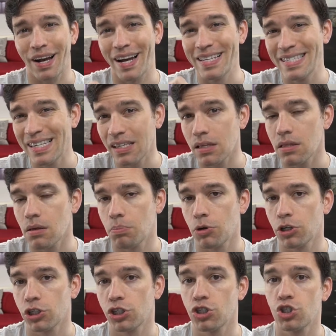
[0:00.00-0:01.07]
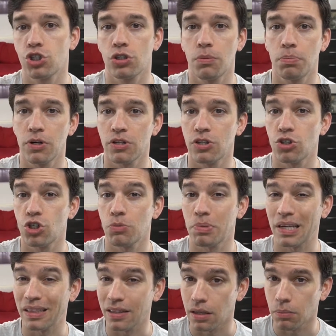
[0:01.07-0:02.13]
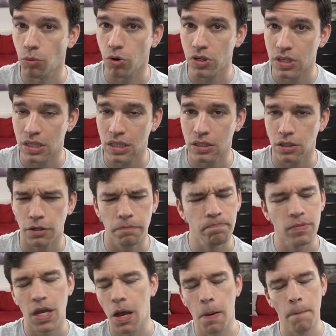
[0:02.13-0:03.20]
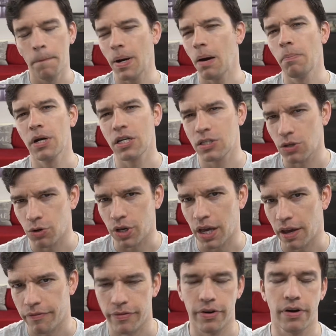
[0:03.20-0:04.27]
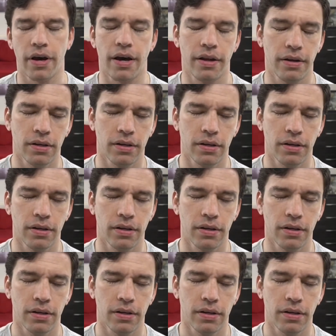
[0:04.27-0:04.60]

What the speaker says: ideally the person should be a little more senior, but it's okay if they're not.